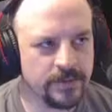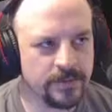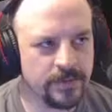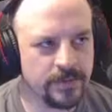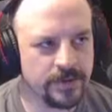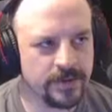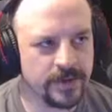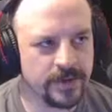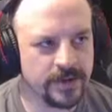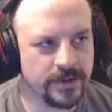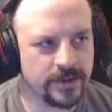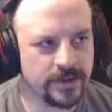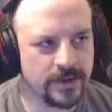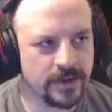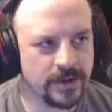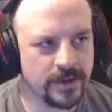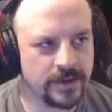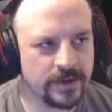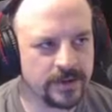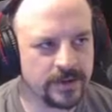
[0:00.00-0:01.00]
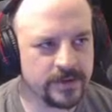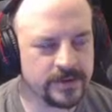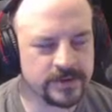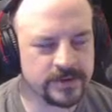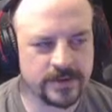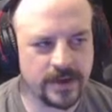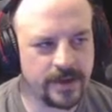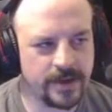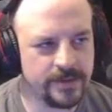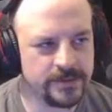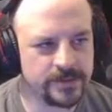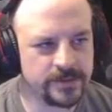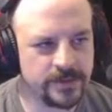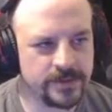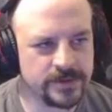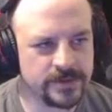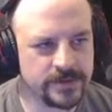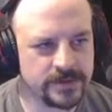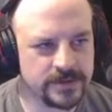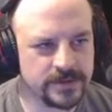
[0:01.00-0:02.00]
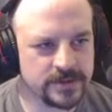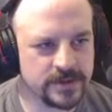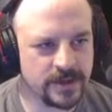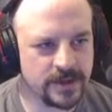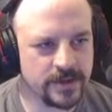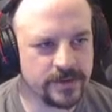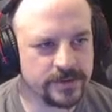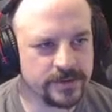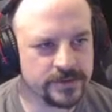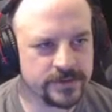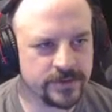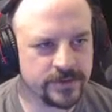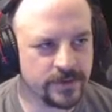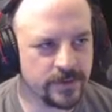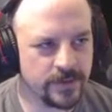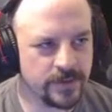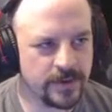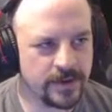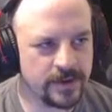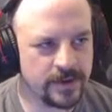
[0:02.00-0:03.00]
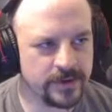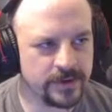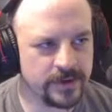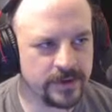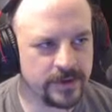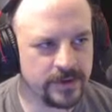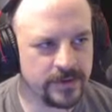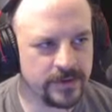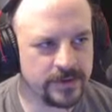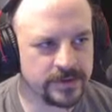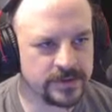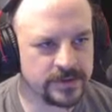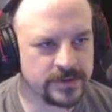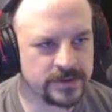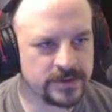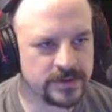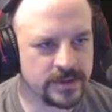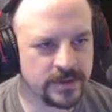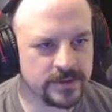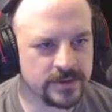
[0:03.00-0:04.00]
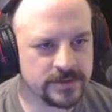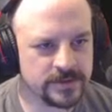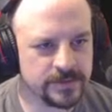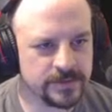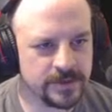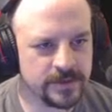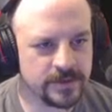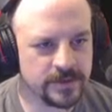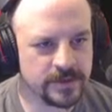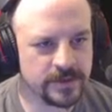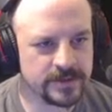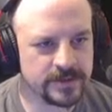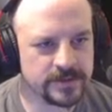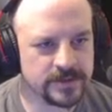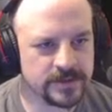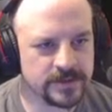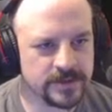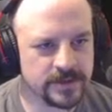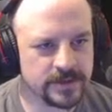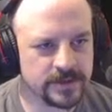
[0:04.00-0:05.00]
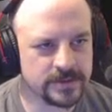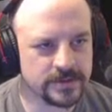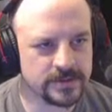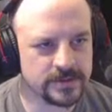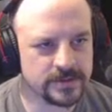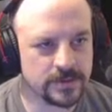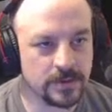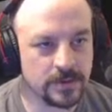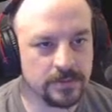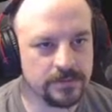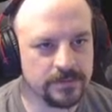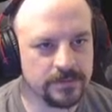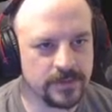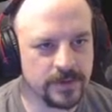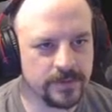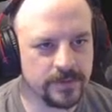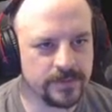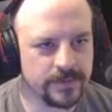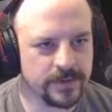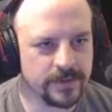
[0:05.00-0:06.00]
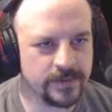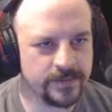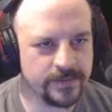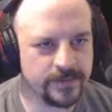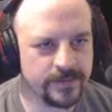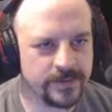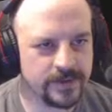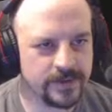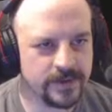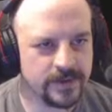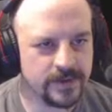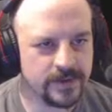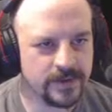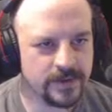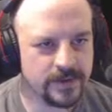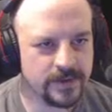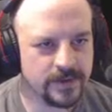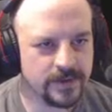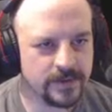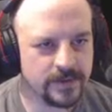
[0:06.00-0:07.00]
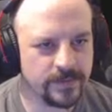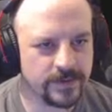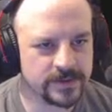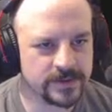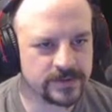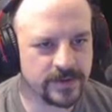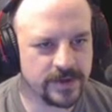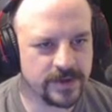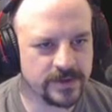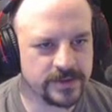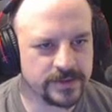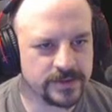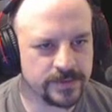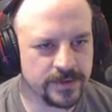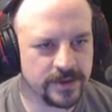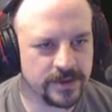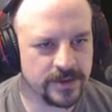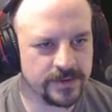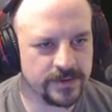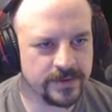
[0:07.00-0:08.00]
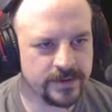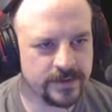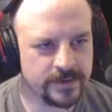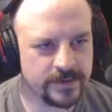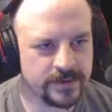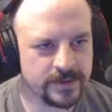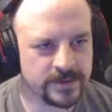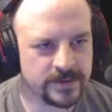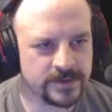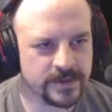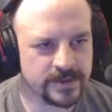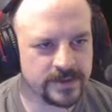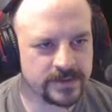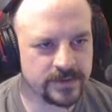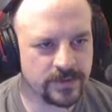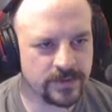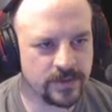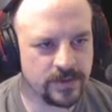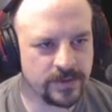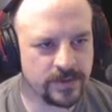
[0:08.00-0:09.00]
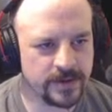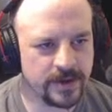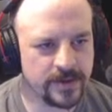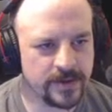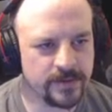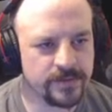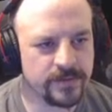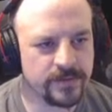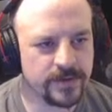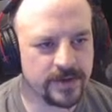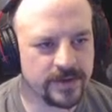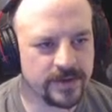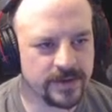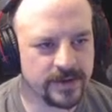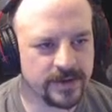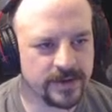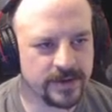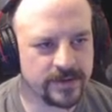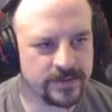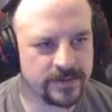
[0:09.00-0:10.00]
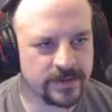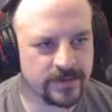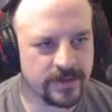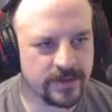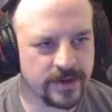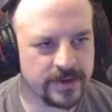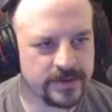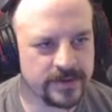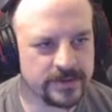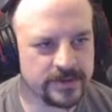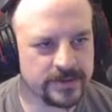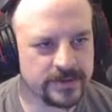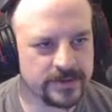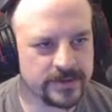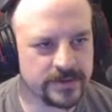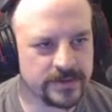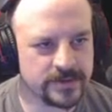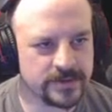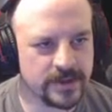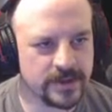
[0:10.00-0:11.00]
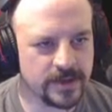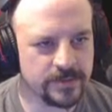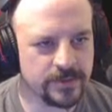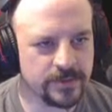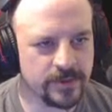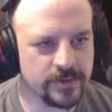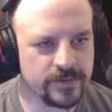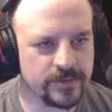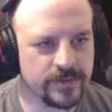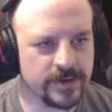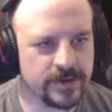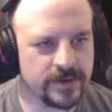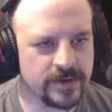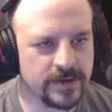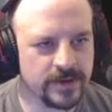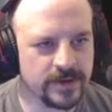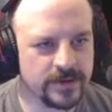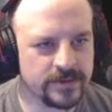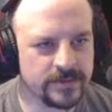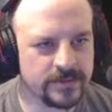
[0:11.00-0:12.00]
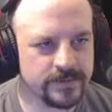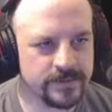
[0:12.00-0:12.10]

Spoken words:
But then, like, there's times where it just stalls for a while, you know, and it just sucks. But look at this. Like, this is, oh, no, no. Works great this way. Does not scroll everything left to right. So it's not perfect yet.